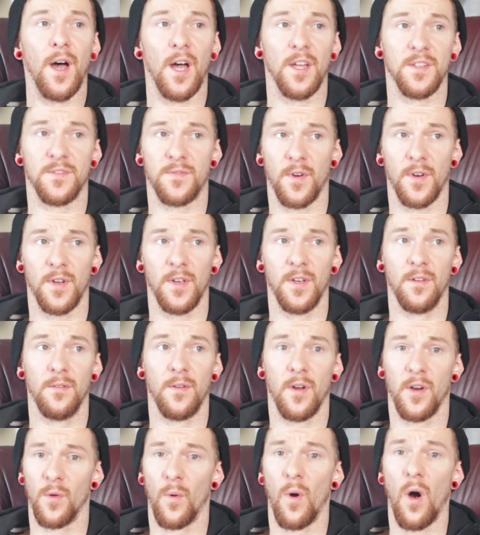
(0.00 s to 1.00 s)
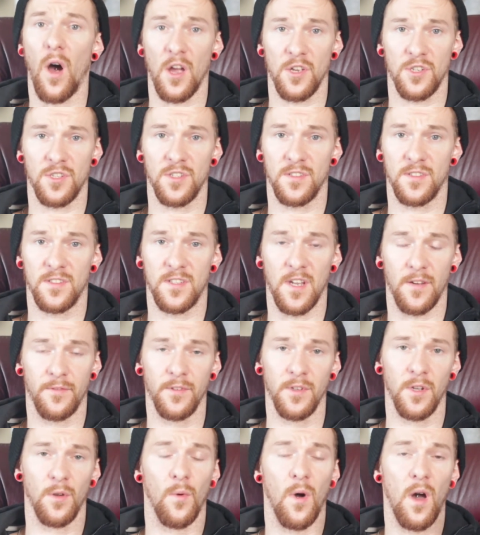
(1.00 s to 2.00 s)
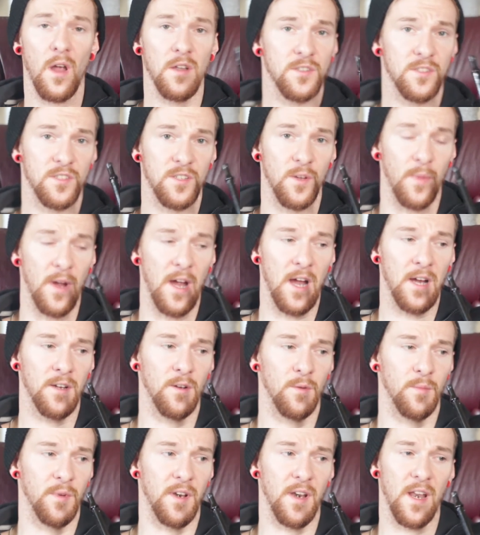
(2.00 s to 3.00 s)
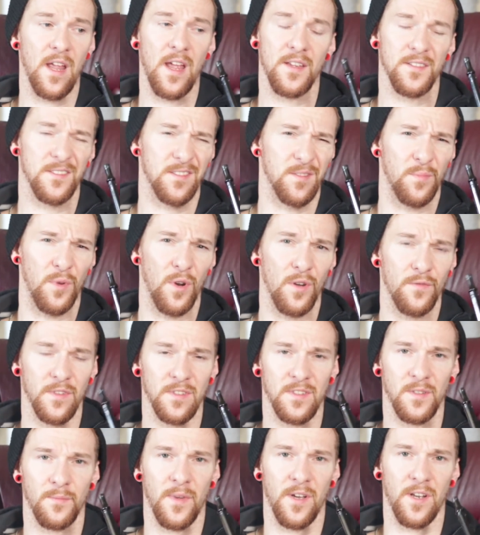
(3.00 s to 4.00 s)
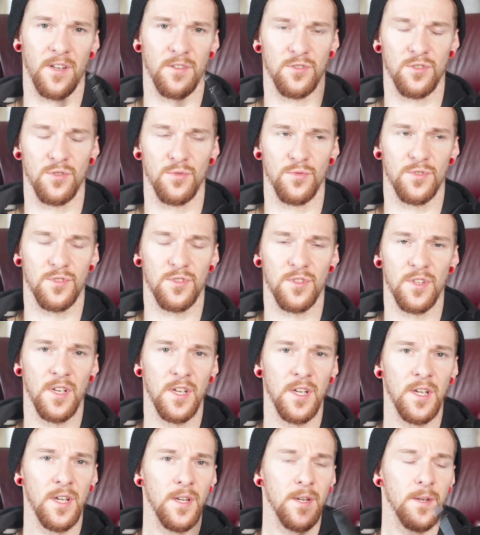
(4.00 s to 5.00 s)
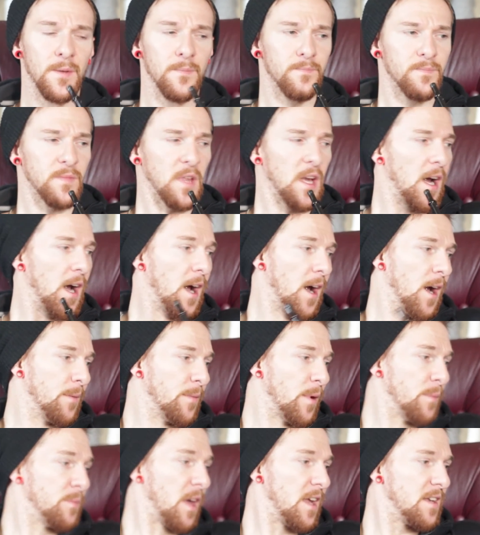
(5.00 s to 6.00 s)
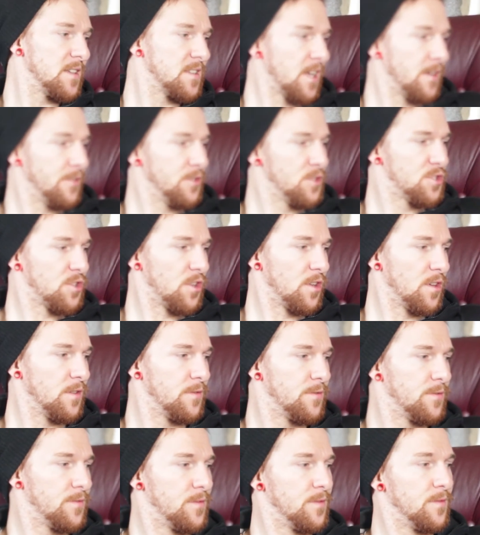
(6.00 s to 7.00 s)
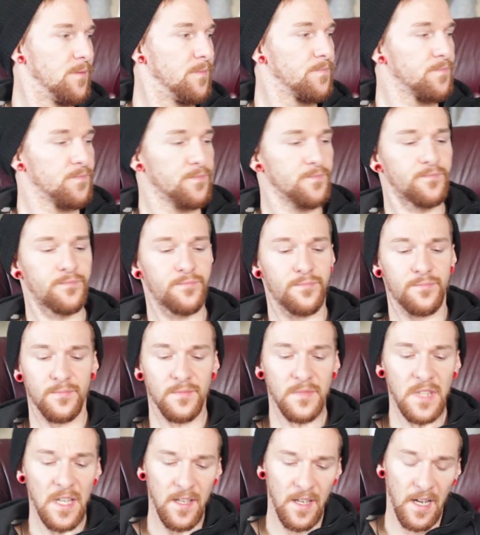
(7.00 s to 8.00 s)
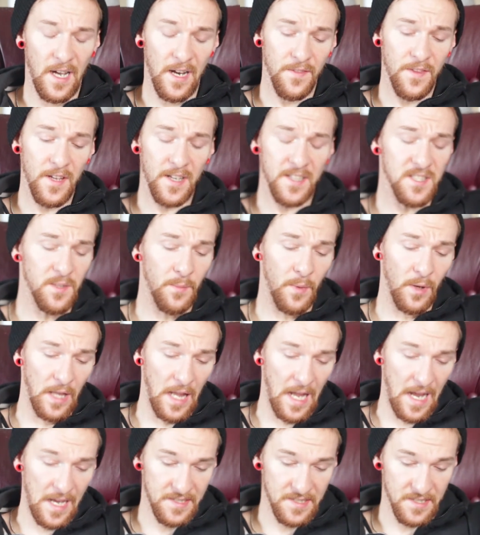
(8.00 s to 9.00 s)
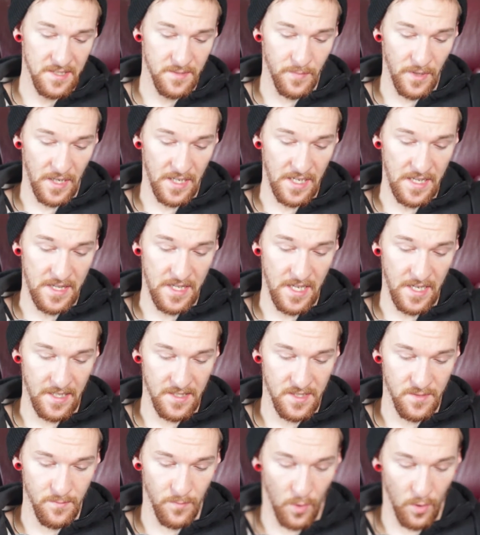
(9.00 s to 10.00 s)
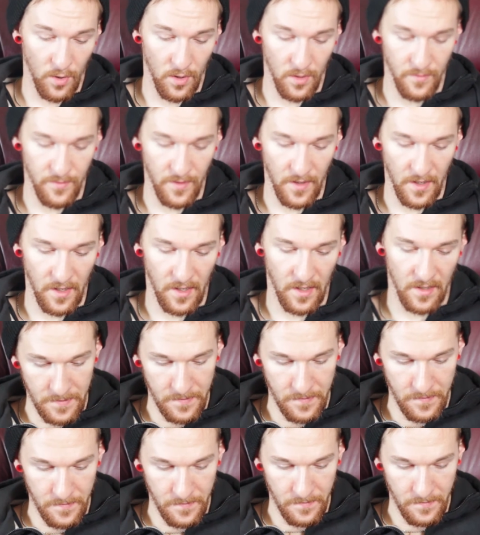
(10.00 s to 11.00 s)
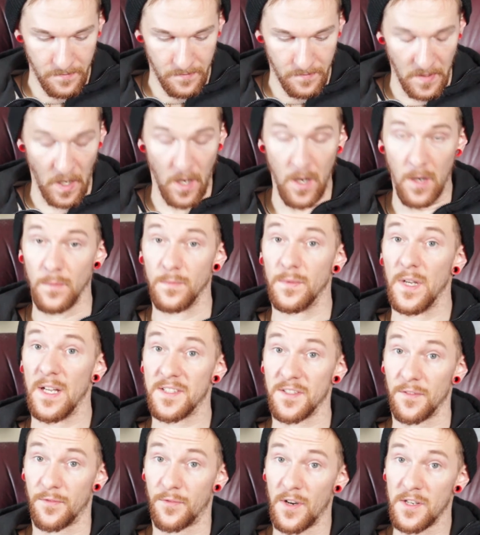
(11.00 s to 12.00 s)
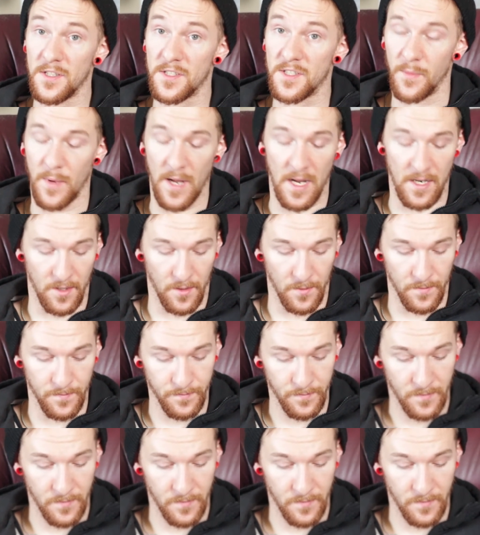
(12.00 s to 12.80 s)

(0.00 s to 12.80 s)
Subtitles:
It's very washed. It's definitely a washed tobacco, but it has the perfect amount of juice. I'm not entirely sure if, I don't think it's a molasses blend. I think it's more of it's a French tobacco.